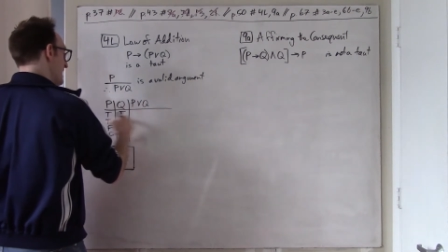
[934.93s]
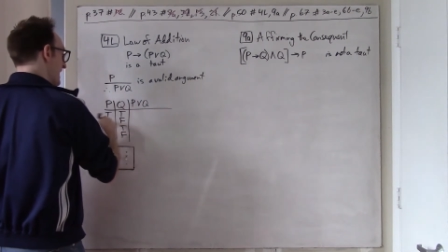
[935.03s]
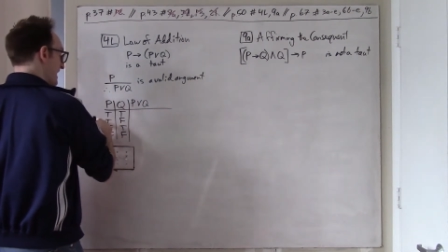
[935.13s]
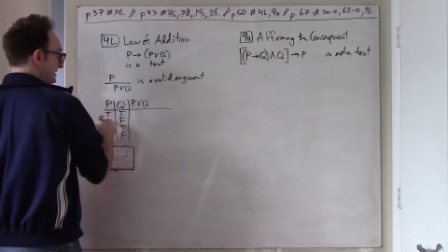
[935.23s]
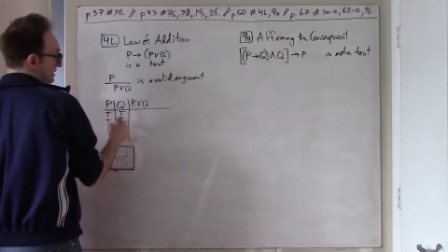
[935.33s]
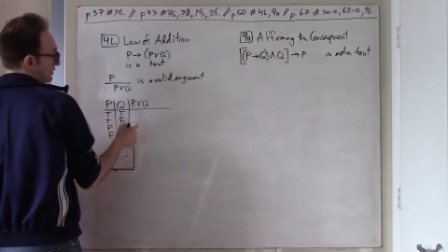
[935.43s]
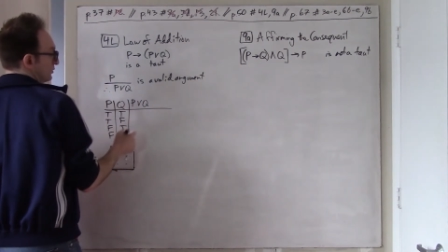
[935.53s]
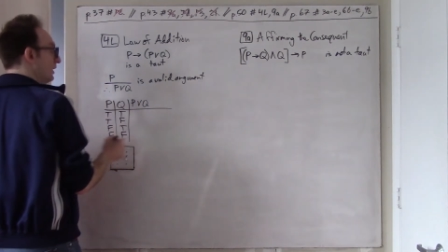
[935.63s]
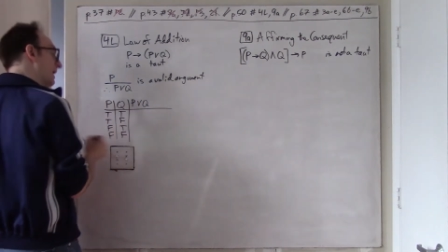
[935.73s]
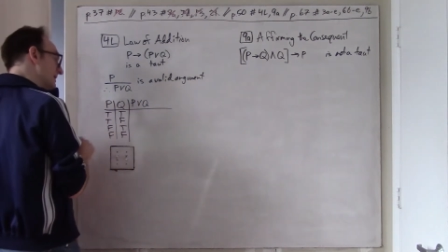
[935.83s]
and
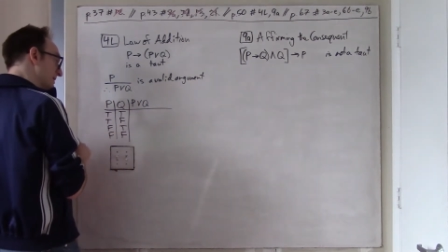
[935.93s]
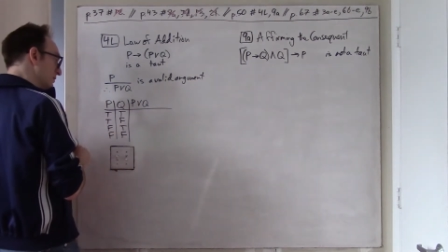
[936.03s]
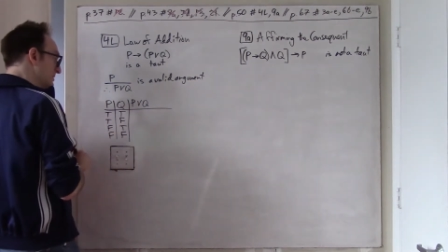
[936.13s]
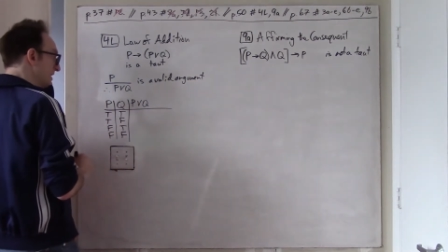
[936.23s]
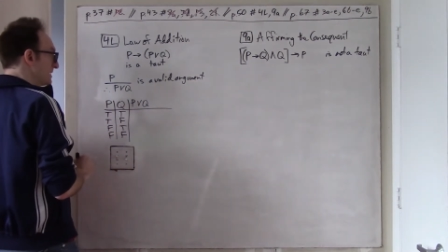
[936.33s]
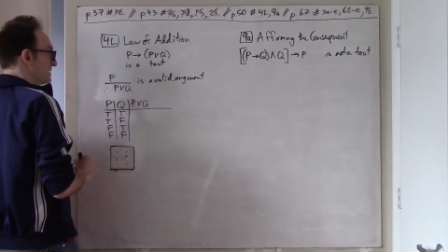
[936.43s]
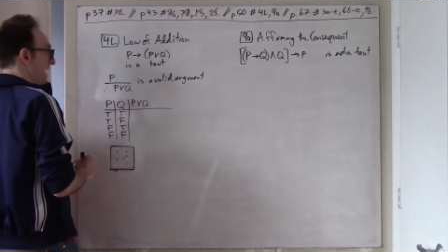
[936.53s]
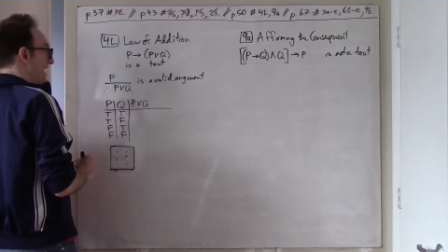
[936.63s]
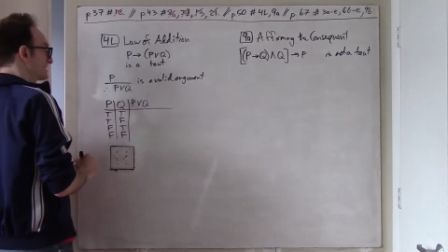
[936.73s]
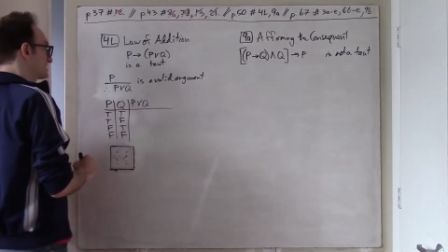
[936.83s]
you, uh, you see
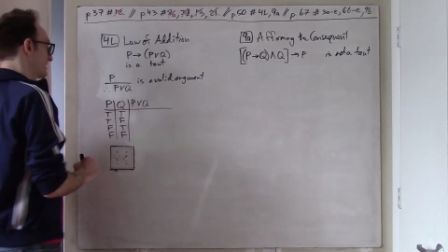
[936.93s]
that,